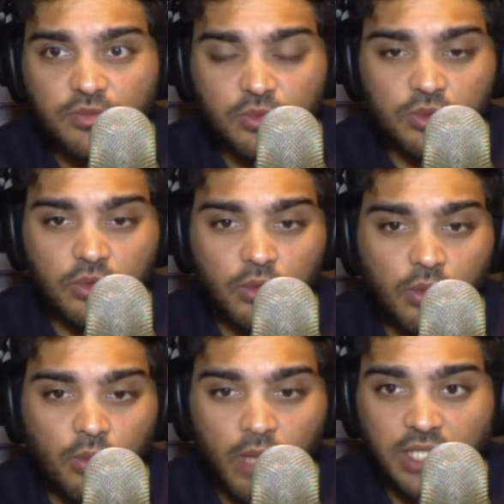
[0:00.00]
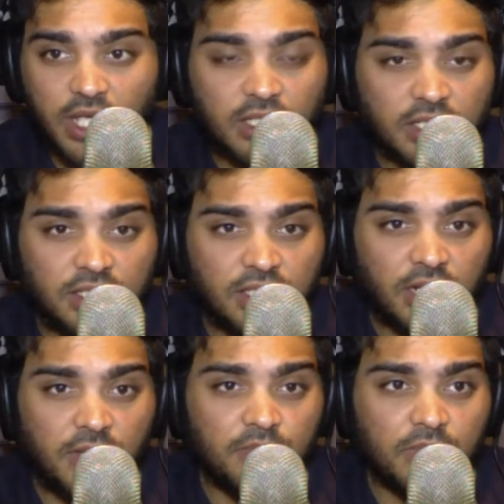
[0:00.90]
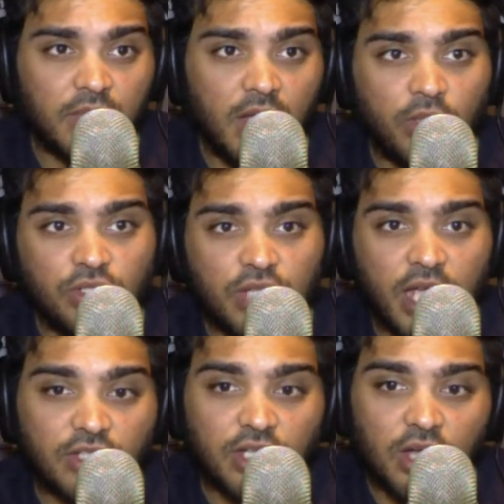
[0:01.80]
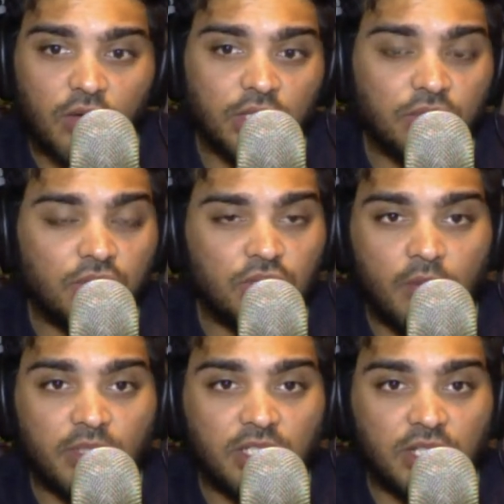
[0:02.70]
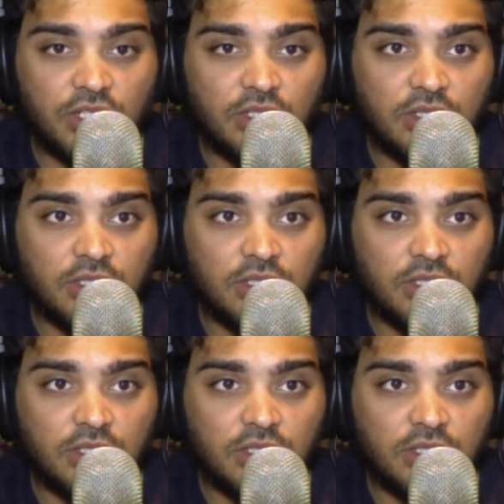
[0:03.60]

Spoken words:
once I end the stream, I want you guys to go into the comment section.